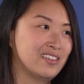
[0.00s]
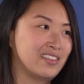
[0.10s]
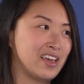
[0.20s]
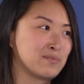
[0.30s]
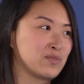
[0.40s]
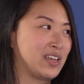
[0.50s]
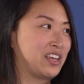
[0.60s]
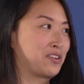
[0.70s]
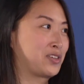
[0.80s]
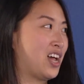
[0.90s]
them
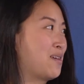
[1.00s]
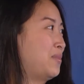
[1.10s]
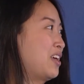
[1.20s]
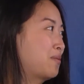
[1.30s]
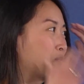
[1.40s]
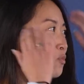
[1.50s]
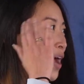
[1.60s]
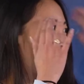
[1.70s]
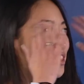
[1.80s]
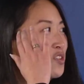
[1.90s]
spending their time like
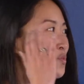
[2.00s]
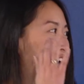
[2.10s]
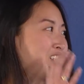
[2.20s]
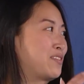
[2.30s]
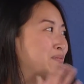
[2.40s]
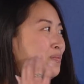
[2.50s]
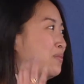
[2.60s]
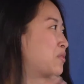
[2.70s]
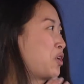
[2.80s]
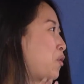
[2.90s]
racking their brains and
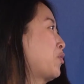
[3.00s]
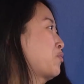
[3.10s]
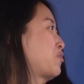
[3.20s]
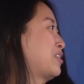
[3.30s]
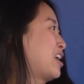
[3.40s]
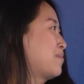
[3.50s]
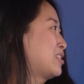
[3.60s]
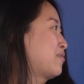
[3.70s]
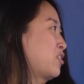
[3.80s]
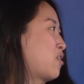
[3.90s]
going through the
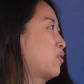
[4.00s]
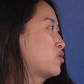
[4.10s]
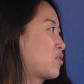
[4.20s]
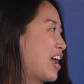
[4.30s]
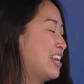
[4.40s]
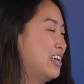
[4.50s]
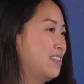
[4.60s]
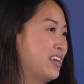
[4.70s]
database to figure out what's right,